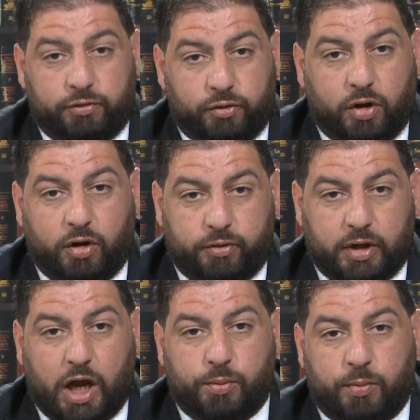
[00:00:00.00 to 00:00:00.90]
for an offer in
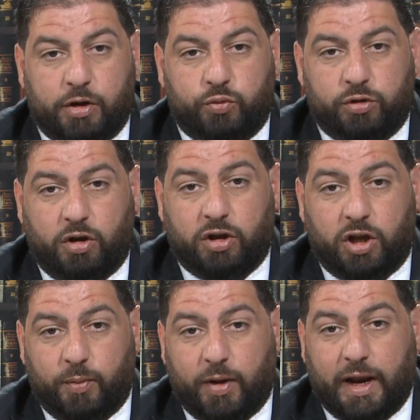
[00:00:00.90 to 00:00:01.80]
compromise. We're
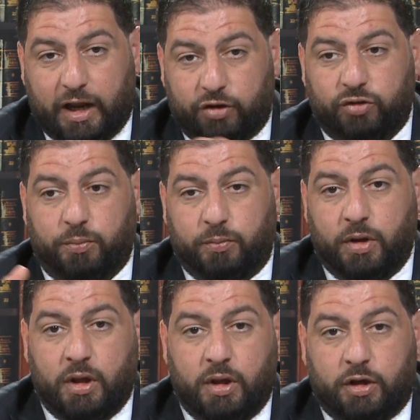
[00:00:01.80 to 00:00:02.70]
talking about actually,
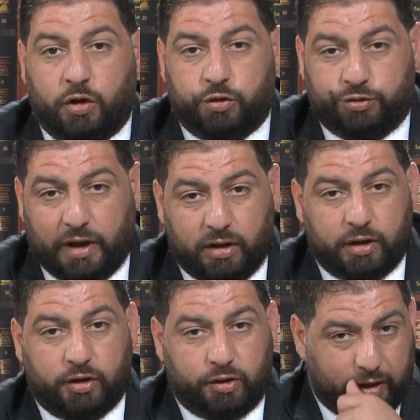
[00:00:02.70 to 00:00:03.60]

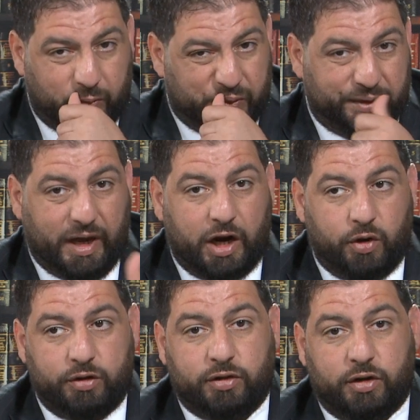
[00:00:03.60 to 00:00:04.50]
settling your debt with the
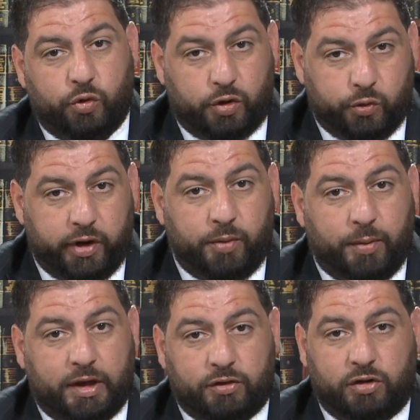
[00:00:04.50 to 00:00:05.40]
IRS and you agree to
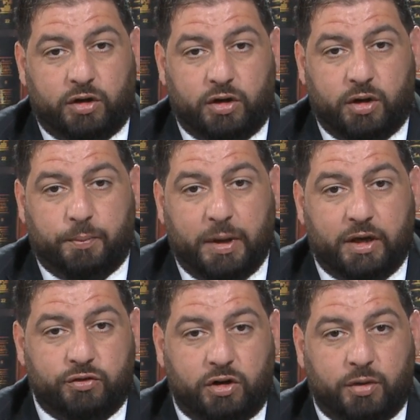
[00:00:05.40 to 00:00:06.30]
make pay
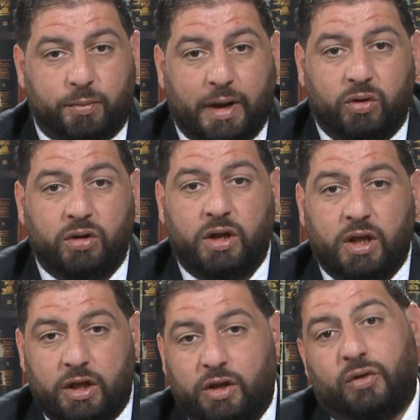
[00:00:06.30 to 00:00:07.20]
a certain amount.
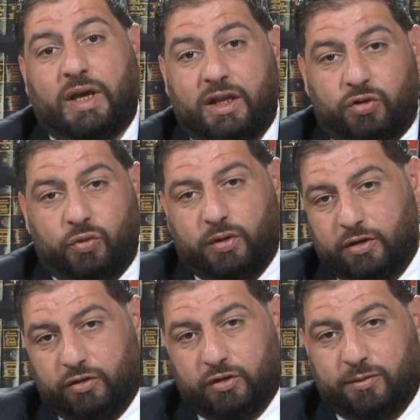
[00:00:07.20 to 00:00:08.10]
You can't do
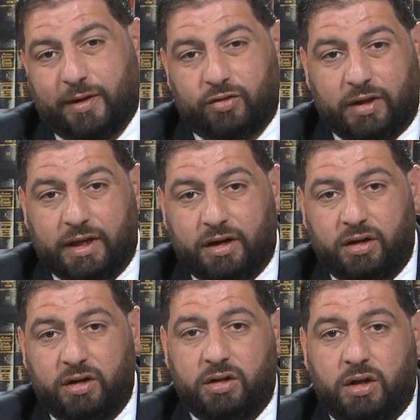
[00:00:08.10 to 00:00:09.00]
innocent spouse later.